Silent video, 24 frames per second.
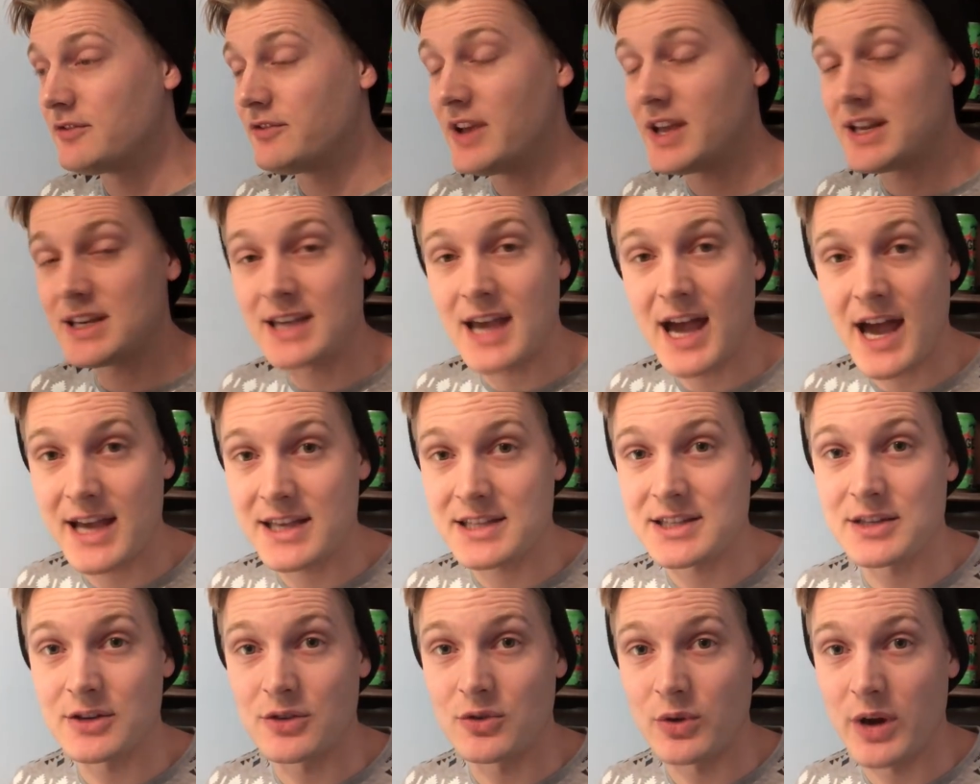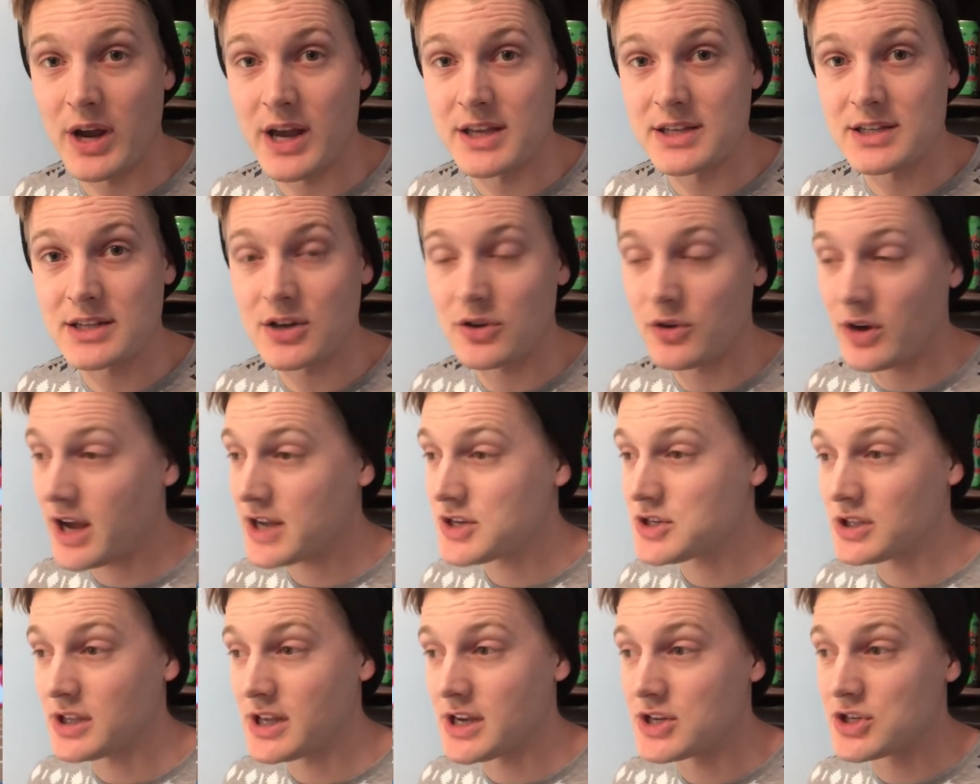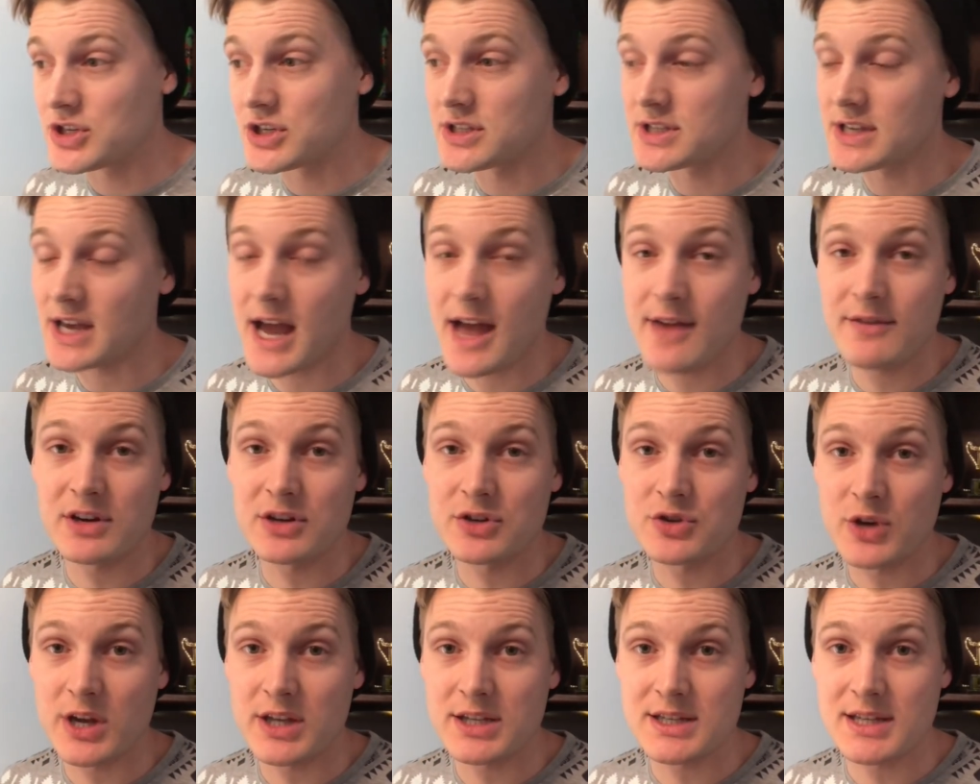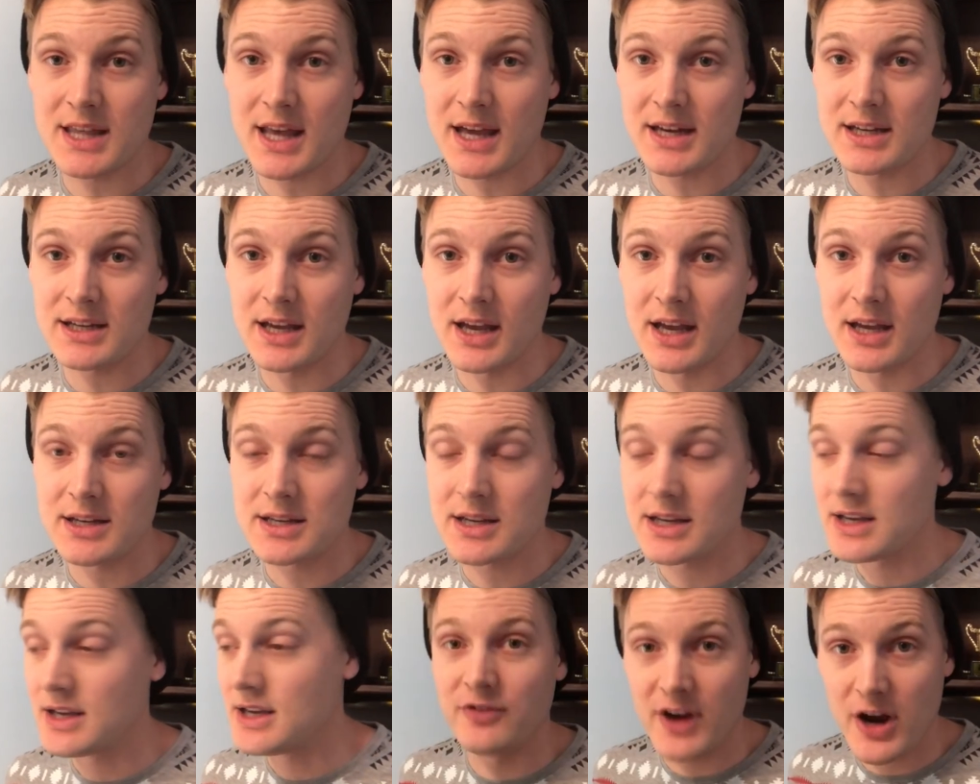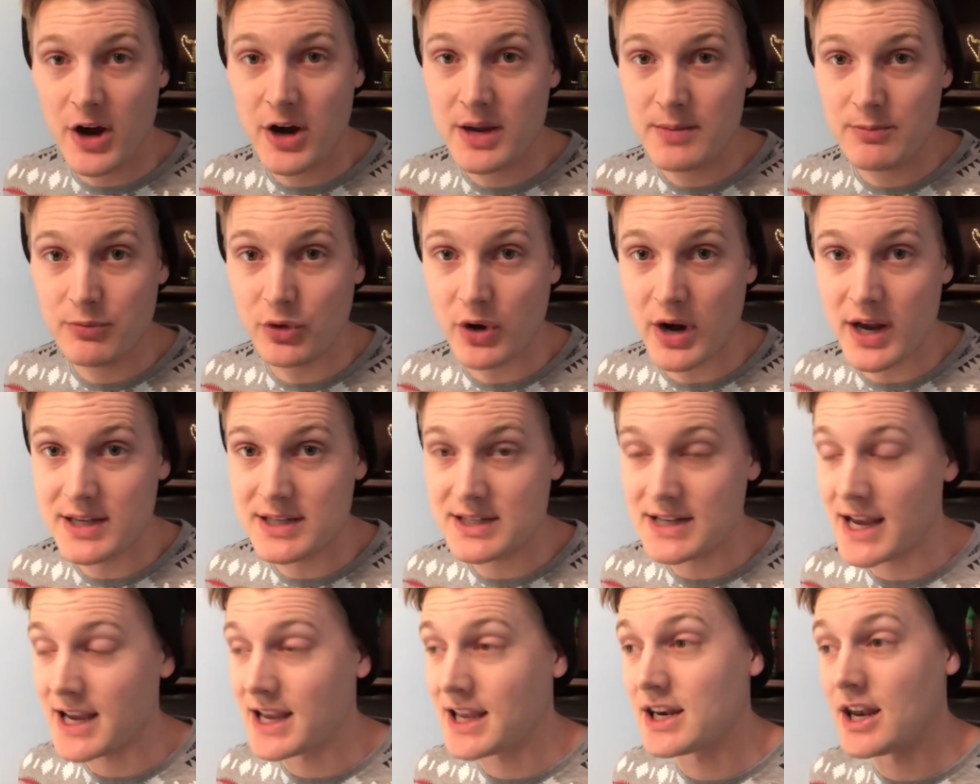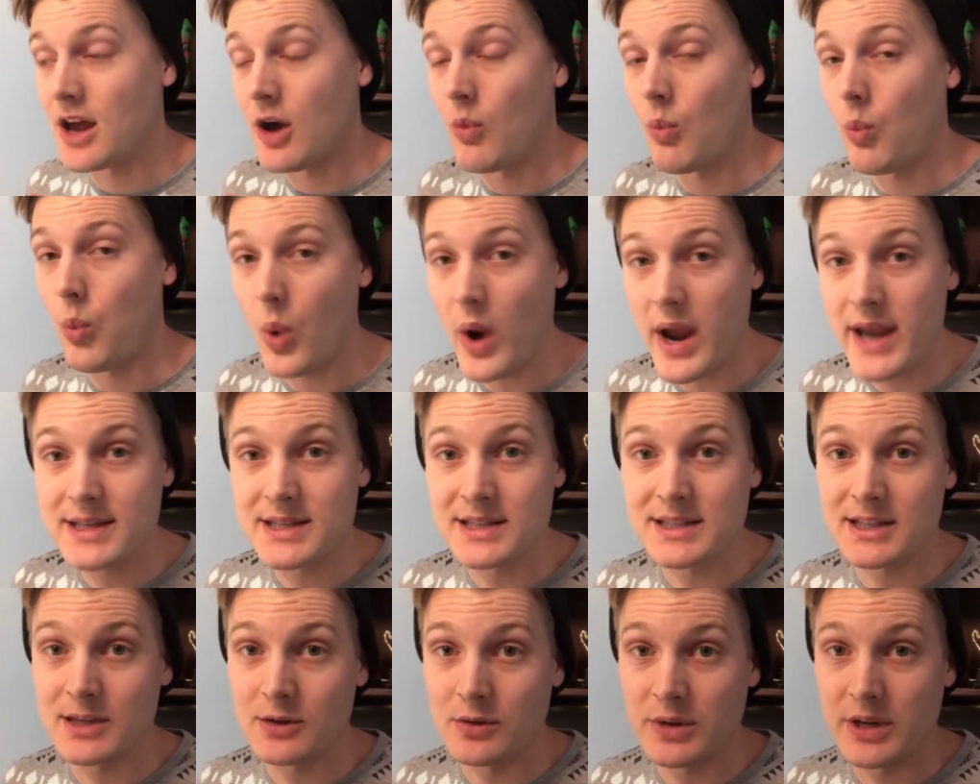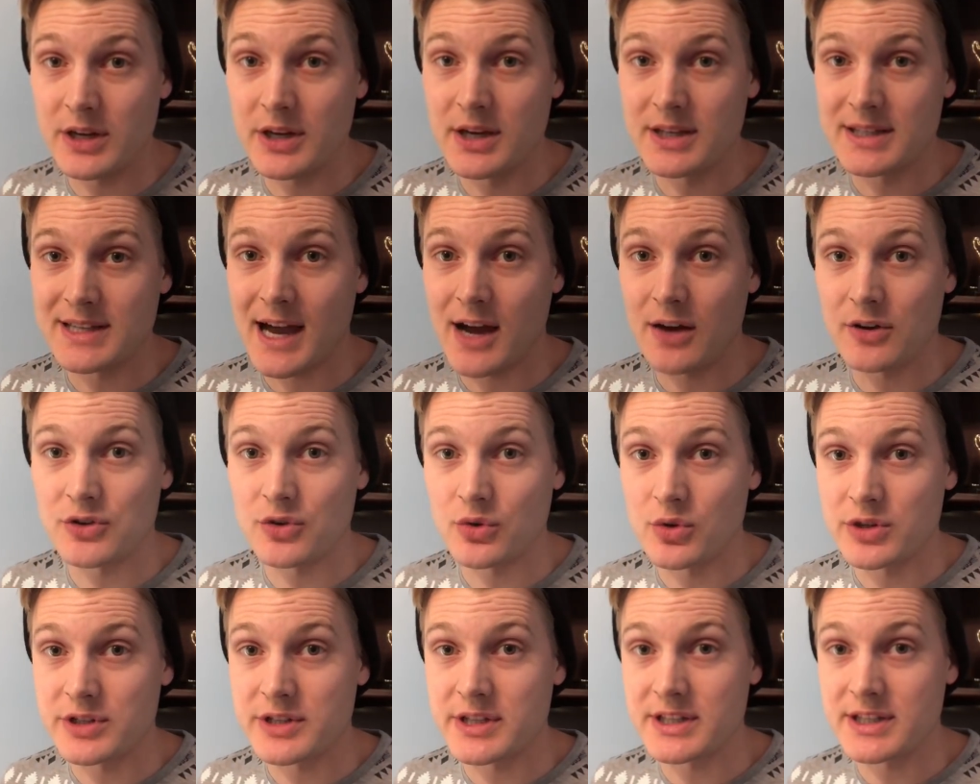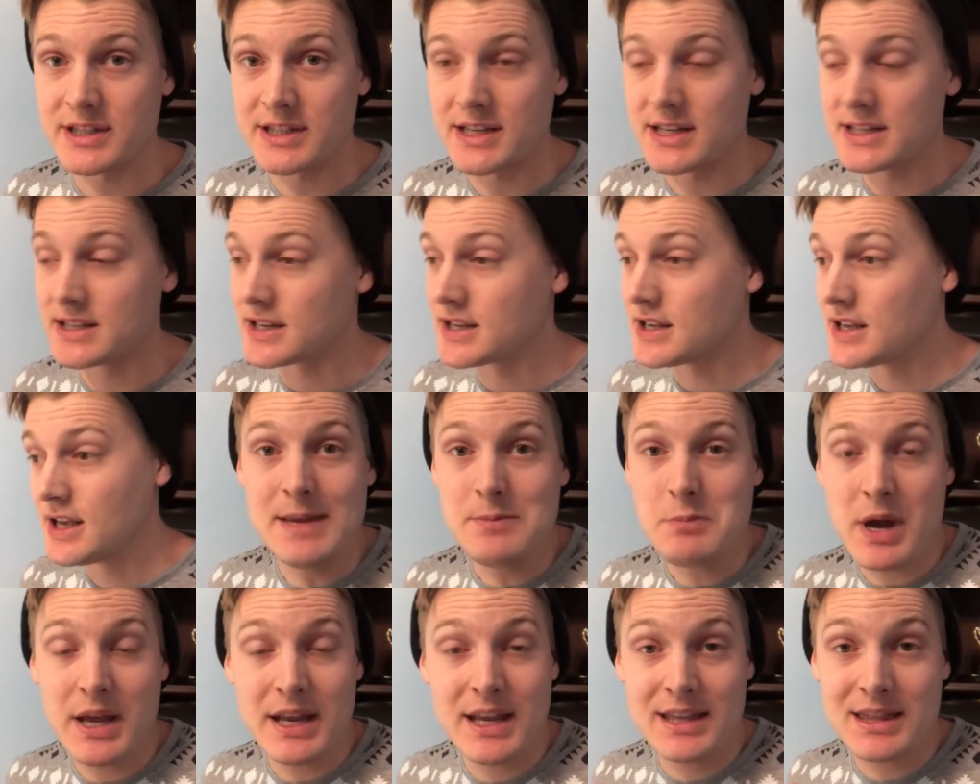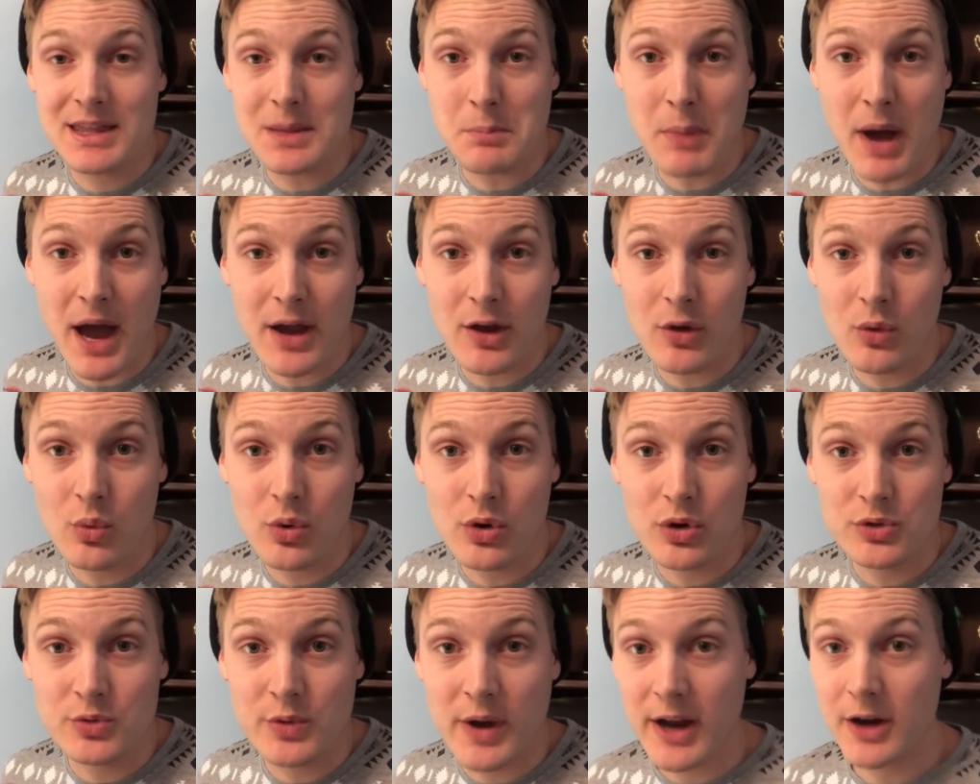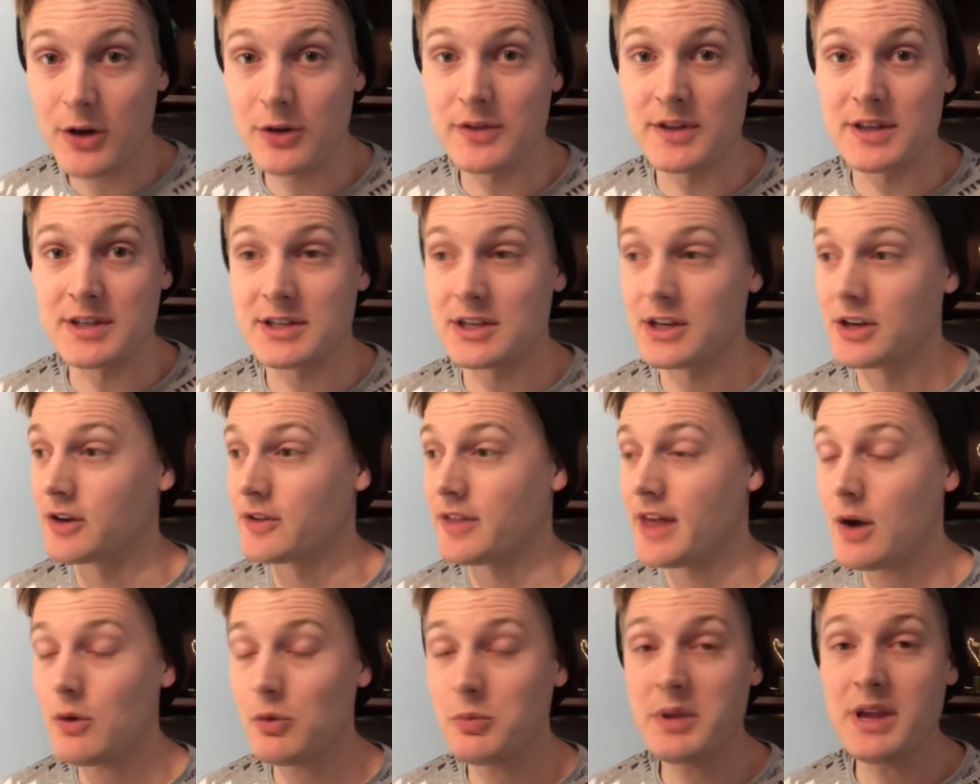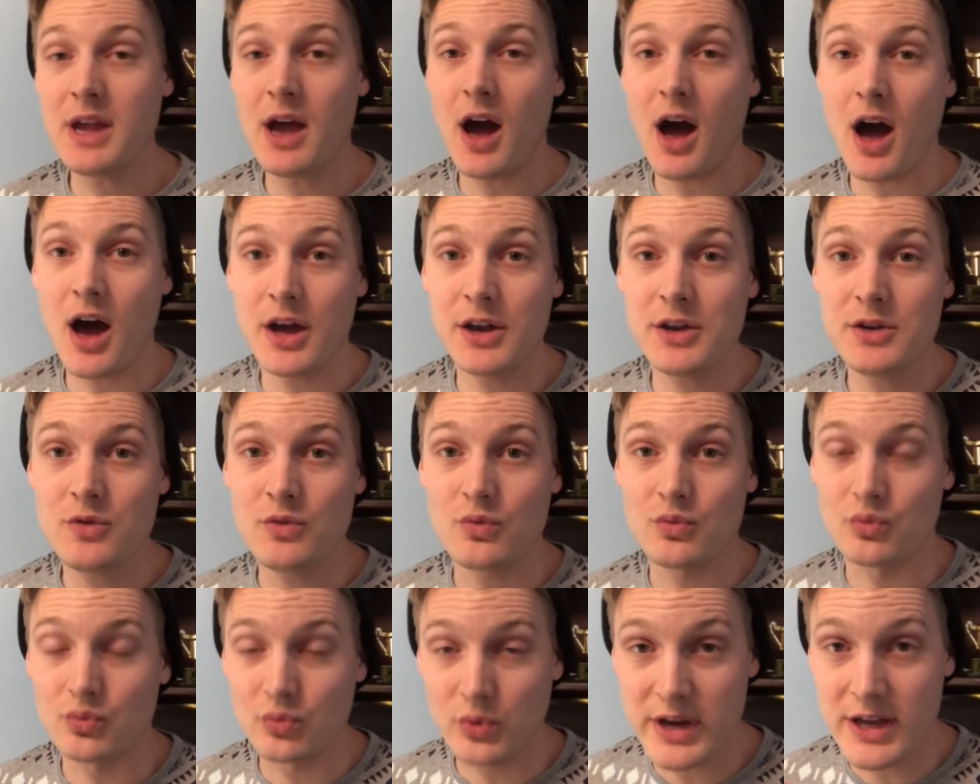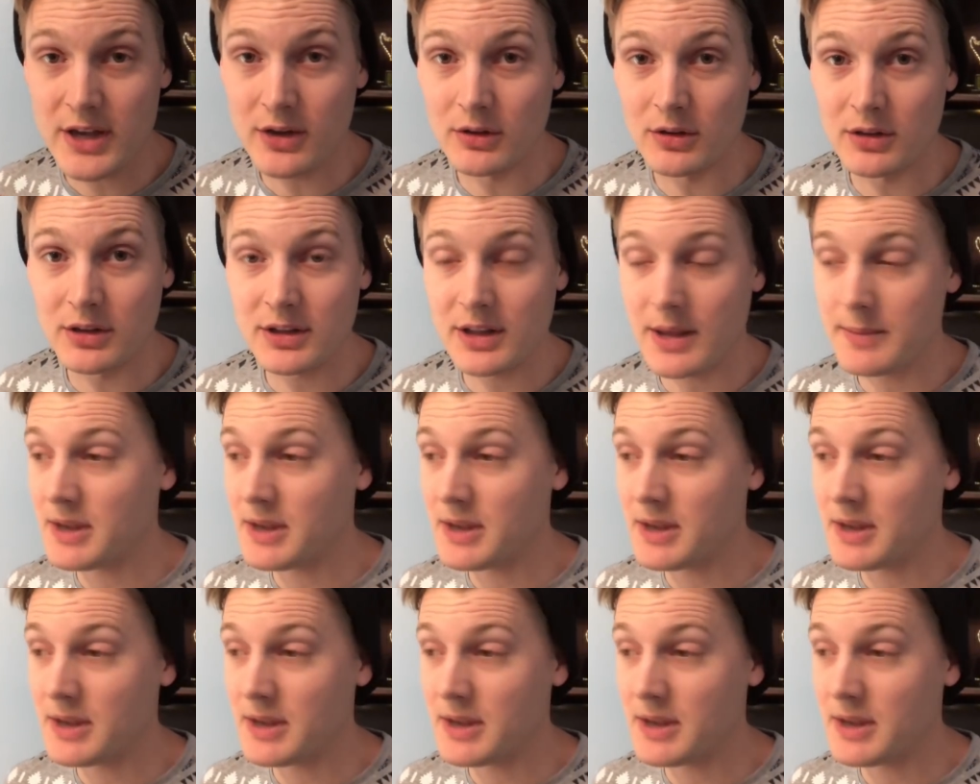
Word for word: Fantastic race. Congratulations. I haven't addressed that yet. I'm very impressed. I cannot wait to see what he does outdoors this season. He might get the mile world record this year. That would be unreal.